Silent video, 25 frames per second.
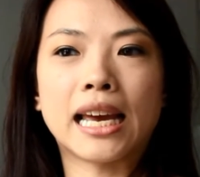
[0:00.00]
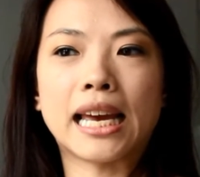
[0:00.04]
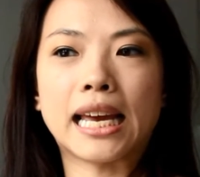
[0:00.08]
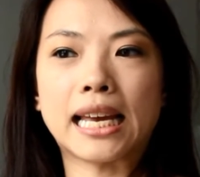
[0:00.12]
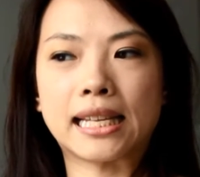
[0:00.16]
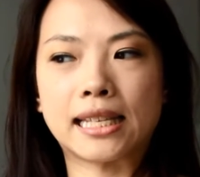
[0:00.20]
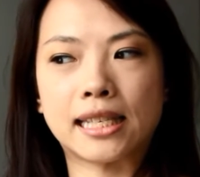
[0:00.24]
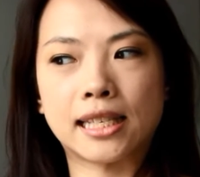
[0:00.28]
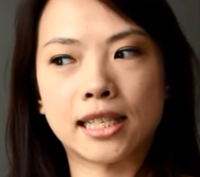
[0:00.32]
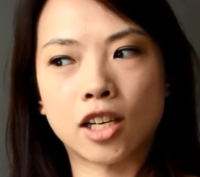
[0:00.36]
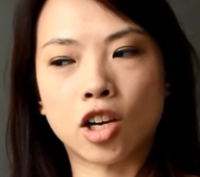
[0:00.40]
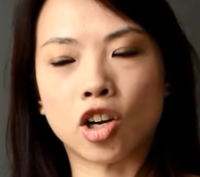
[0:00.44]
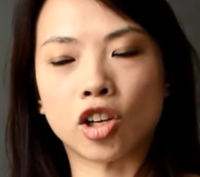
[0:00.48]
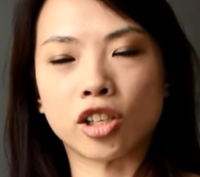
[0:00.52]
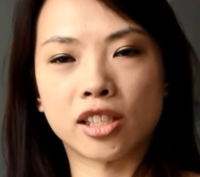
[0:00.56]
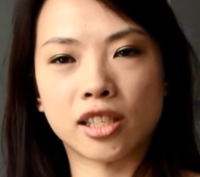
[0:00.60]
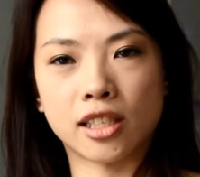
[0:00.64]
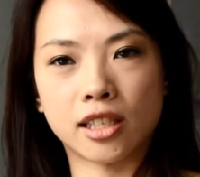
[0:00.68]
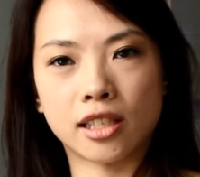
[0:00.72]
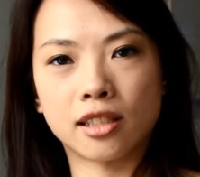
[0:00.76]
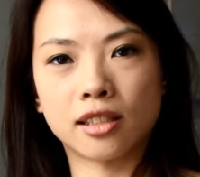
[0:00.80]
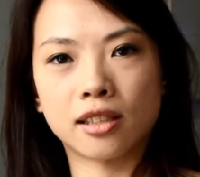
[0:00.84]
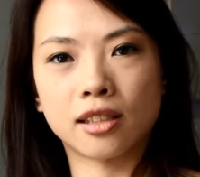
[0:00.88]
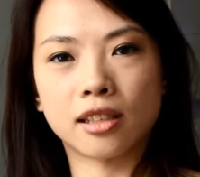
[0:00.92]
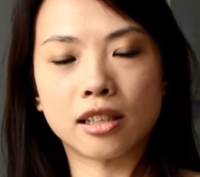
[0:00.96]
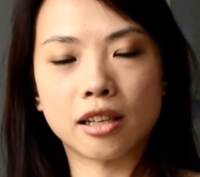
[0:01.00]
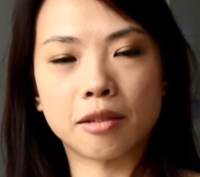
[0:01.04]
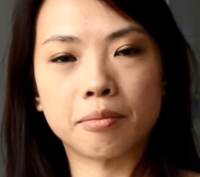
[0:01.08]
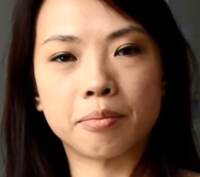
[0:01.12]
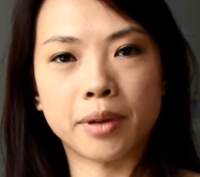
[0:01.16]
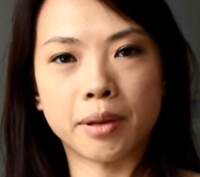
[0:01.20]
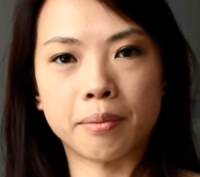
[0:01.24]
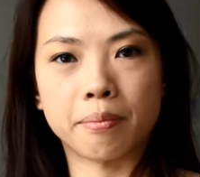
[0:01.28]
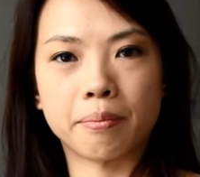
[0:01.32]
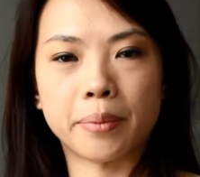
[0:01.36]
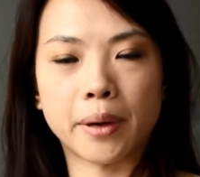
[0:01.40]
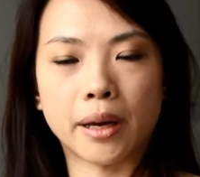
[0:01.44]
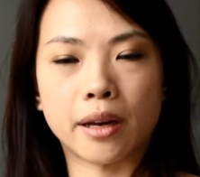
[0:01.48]
It's gotten a
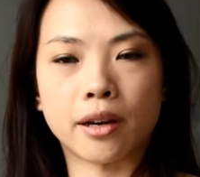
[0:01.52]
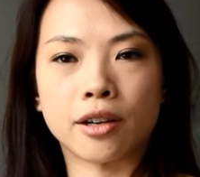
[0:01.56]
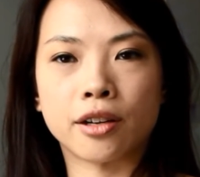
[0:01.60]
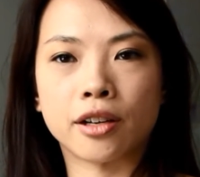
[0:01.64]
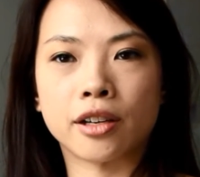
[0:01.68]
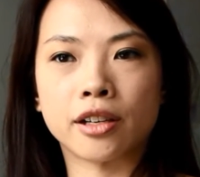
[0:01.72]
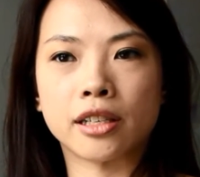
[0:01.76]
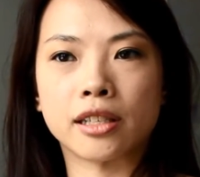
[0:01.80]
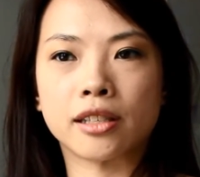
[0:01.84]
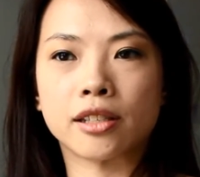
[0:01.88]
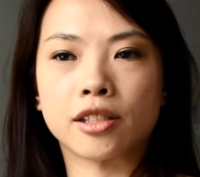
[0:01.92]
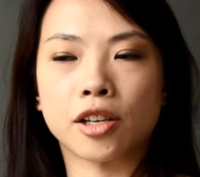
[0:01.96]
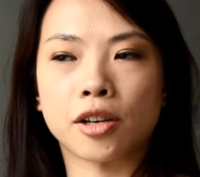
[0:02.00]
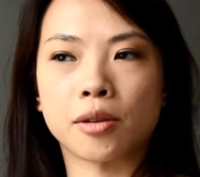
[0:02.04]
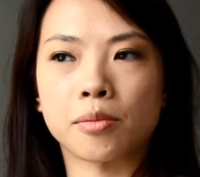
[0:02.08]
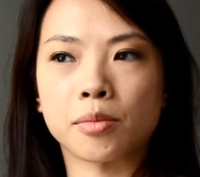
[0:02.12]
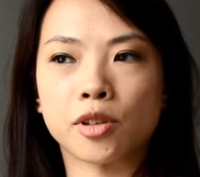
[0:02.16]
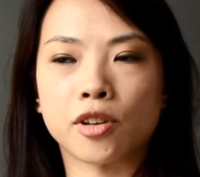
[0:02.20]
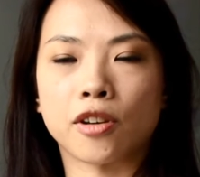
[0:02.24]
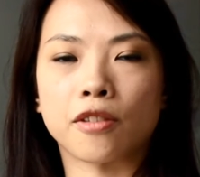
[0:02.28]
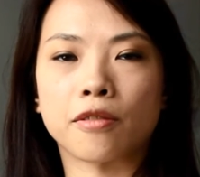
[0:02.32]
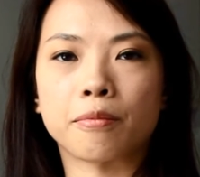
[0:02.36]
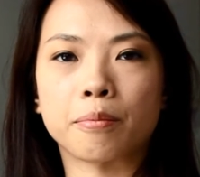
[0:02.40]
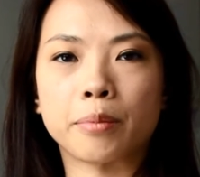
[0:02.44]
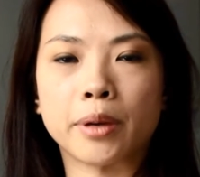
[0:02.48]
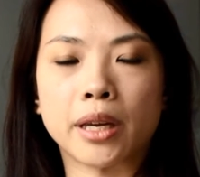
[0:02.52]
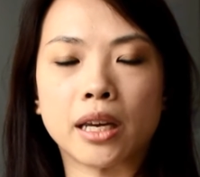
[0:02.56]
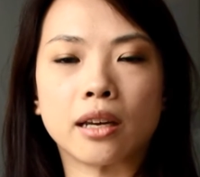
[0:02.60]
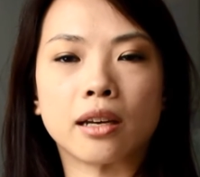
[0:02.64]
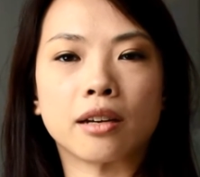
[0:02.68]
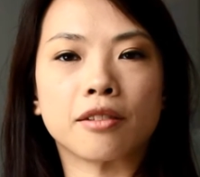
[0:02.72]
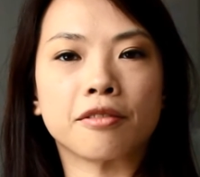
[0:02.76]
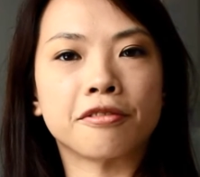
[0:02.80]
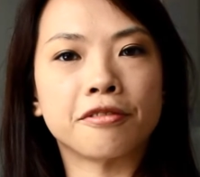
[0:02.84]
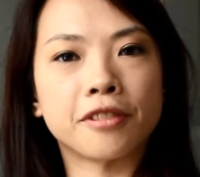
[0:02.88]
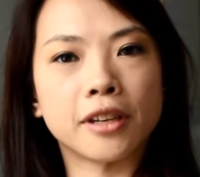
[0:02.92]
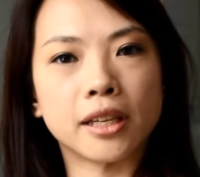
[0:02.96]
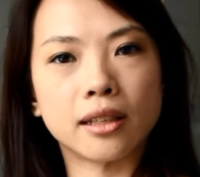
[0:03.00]
bit better in terms of being
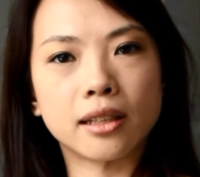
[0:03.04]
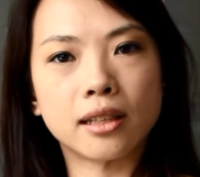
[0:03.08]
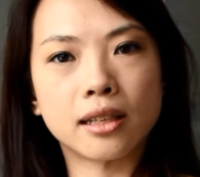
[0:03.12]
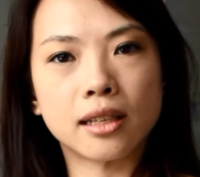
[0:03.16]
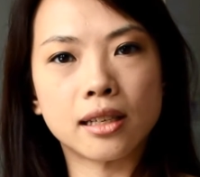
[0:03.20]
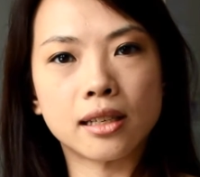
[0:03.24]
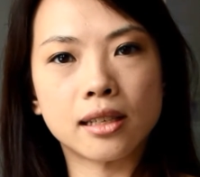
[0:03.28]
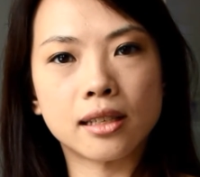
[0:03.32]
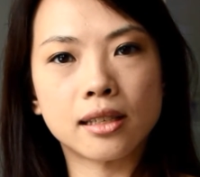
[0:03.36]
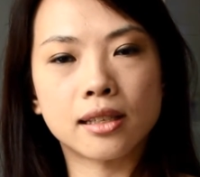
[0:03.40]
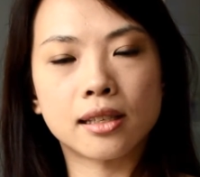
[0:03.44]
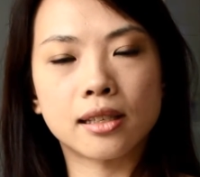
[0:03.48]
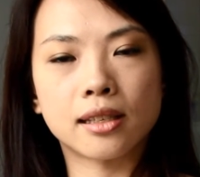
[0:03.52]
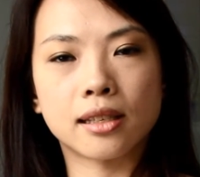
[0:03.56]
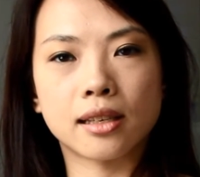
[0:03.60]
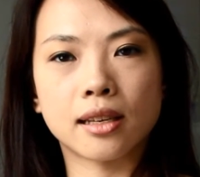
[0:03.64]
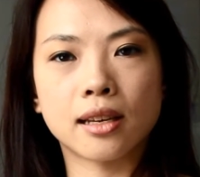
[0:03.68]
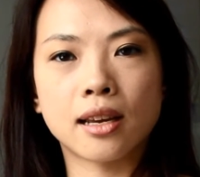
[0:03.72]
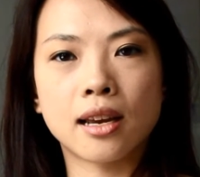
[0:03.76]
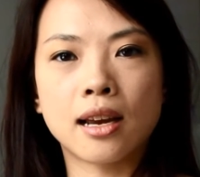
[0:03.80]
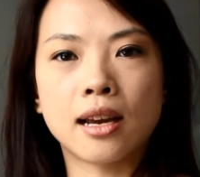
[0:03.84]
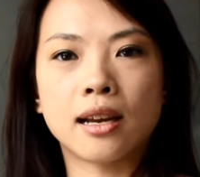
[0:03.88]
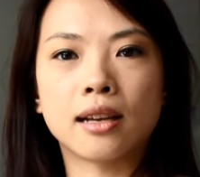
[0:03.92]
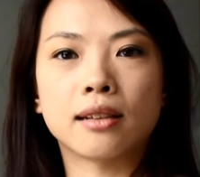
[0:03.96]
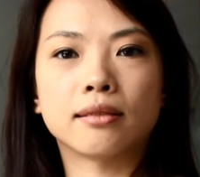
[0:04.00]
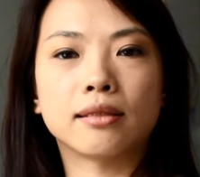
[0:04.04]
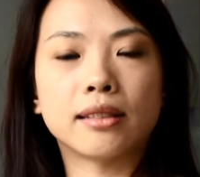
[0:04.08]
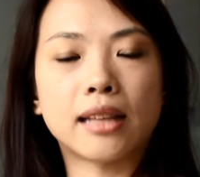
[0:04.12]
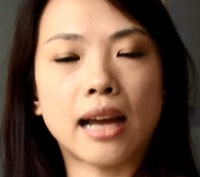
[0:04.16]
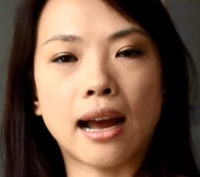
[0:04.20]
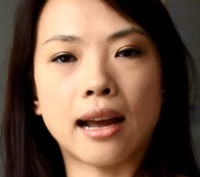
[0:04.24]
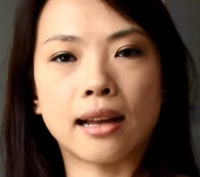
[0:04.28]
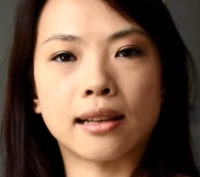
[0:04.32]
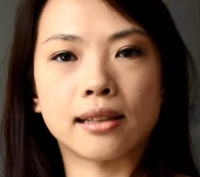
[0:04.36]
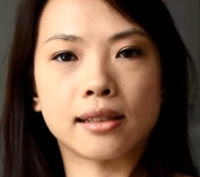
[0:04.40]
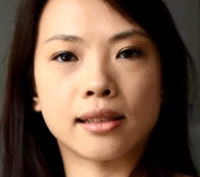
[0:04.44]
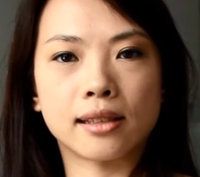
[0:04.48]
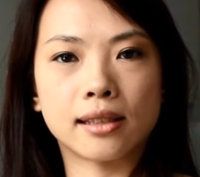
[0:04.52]
a fitness,
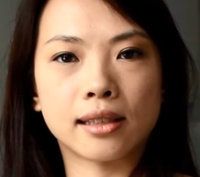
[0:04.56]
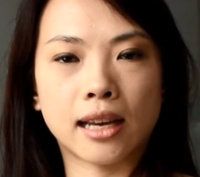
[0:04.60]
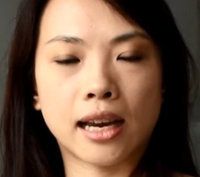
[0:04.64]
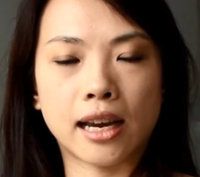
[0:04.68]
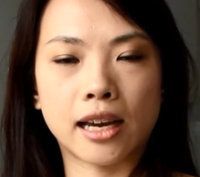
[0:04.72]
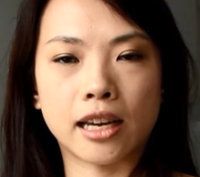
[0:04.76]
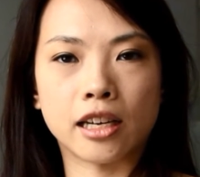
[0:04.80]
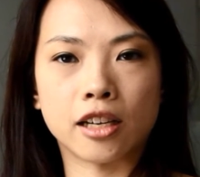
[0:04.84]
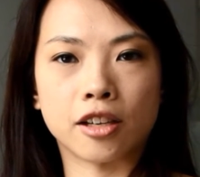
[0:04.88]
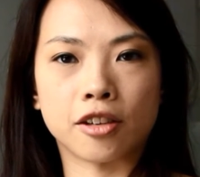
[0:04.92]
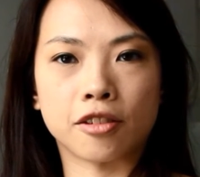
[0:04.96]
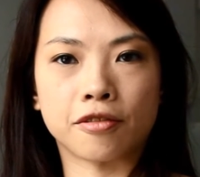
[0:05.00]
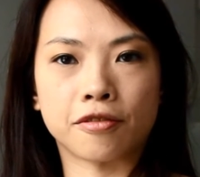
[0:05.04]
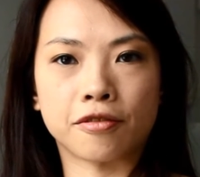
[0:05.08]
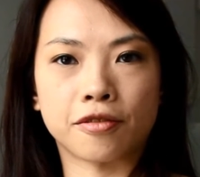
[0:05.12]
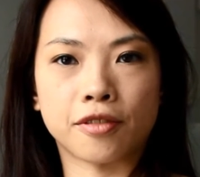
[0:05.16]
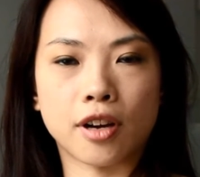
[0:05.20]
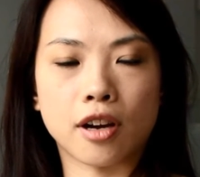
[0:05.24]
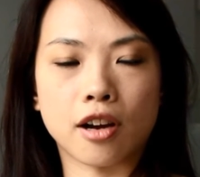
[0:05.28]
dance kind of